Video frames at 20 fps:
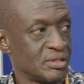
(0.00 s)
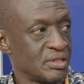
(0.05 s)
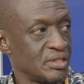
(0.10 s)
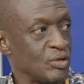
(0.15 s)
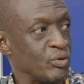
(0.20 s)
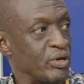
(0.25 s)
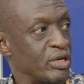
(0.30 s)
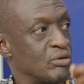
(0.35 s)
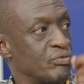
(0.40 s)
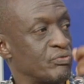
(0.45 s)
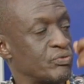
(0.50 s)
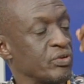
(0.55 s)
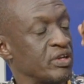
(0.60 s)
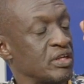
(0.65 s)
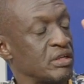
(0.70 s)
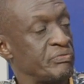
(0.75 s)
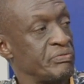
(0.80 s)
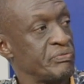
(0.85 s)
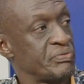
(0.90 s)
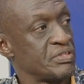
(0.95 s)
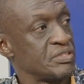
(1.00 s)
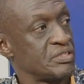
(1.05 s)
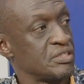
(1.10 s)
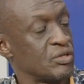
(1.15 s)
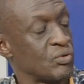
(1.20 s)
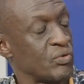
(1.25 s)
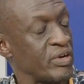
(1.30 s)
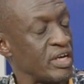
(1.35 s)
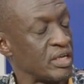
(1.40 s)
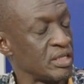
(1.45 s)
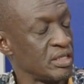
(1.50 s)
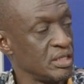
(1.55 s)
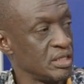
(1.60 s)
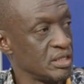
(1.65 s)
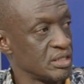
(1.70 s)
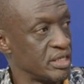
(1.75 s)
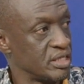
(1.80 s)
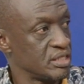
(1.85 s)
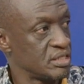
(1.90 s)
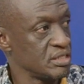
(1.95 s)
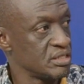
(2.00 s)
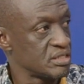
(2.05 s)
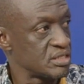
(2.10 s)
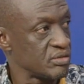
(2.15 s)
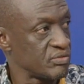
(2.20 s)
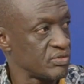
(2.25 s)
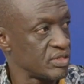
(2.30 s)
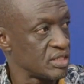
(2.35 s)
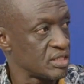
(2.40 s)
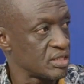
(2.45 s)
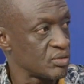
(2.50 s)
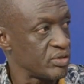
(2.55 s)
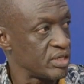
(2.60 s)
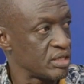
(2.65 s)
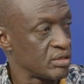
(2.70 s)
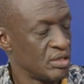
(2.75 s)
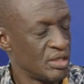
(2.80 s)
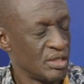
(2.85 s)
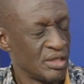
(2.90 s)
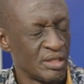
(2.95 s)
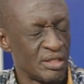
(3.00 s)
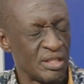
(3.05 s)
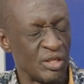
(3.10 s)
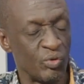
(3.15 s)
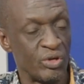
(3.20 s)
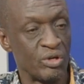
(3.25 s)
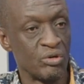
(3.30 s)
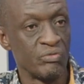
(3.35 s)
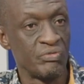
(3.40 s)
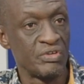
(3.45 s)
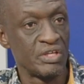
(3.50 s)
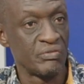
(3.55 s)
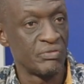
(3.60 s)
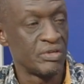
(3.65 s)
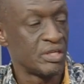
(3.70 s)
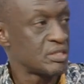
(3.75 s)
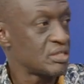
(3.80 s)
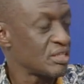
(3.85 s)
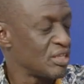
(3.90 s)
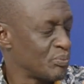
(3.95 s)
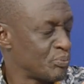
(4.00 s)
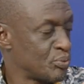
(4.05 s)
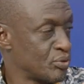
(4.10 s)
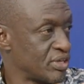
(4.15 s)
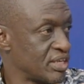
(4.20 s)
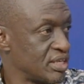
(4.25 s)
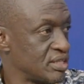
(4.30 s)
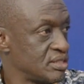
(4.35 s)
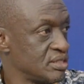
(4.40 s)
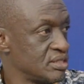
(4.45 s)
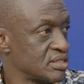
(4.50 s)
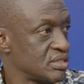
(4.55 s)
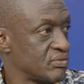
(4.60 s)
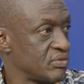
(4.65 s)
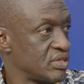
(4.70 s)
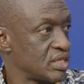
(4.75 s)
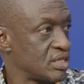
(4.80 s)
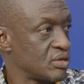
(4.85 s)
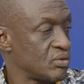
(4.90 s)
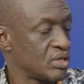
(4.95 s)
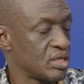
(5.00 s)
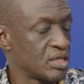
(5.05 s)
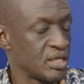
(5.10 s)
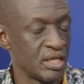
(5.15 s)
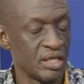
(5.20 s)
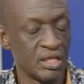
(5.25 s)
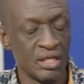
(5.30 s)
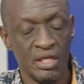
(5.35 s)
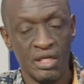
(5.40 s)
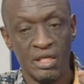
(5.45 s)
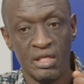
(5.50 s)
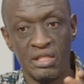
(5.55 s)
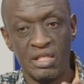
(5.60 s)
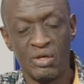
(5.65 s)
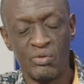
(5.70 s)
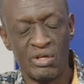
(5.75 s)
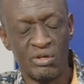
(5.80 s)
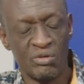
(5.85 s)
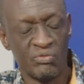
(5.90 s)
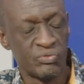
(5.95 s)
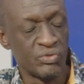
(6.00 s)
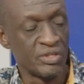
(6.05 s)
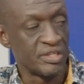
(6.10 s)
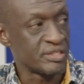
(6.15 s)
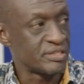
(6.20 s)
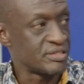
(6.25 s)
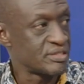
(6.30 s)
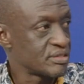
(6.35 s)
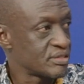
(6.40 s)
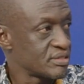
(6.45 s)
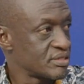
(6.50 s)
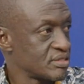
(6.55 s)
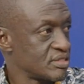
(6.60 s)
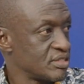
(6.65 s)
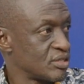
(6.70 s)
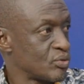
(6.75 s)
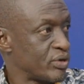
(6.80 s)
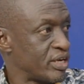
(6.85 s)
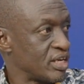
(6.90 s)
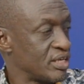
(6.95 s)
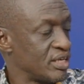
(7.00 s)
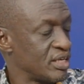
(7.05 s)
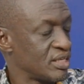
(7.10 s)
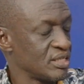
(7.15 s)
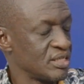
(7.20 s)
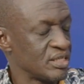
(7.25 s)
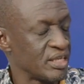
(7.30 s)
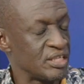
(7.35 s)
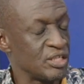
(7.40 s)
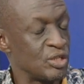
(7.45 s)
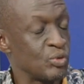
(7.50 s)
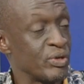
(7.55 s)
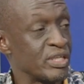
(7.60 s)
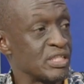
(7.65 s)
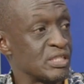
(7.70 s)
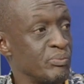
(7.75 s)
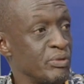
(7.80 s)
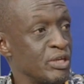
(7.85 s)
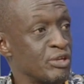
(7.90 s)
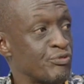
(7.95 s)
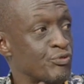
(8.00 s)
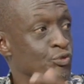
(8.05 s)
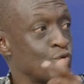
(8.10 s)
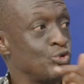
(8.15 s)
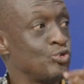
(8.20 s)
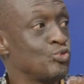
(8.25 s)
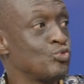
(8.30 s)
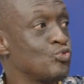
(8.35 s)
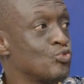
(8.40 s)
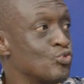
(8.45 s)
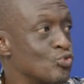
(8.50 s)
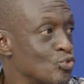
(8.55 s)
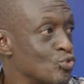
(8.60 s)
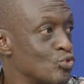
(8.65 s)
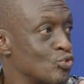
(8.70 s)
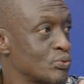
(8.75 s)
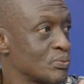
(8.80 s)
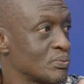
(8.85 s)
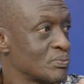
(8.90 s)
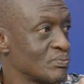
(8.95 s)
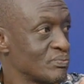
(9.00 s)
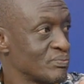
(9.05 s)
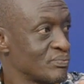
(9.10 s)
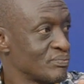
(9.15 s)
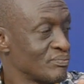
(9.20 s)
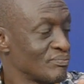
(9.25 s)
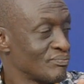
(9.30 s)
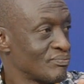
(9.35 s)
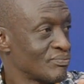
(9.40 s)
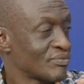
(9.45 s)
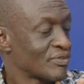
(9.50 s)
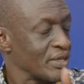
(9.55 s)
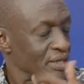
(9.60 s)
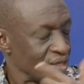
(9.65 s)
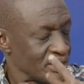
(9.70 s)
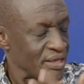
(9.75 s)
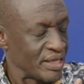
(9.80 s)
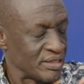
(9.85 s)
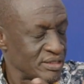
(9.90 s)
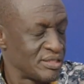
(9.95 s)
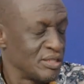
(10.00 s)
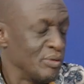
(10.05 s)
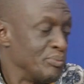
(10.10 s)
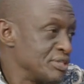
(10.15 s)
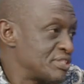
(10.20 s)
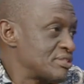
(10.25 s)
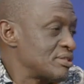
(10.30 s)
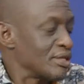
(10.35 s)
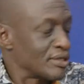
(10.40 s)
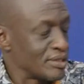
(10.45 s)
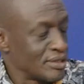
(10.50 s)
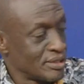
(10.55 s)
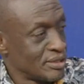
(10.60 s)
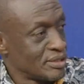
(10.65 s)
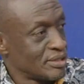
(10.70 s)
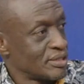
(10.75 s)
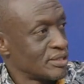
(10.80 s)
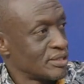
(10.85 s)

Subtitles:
the one of 25th January 1971, the one of 11th April 1971, the one of 26th January 19, that it was meant for you. That is the mistake.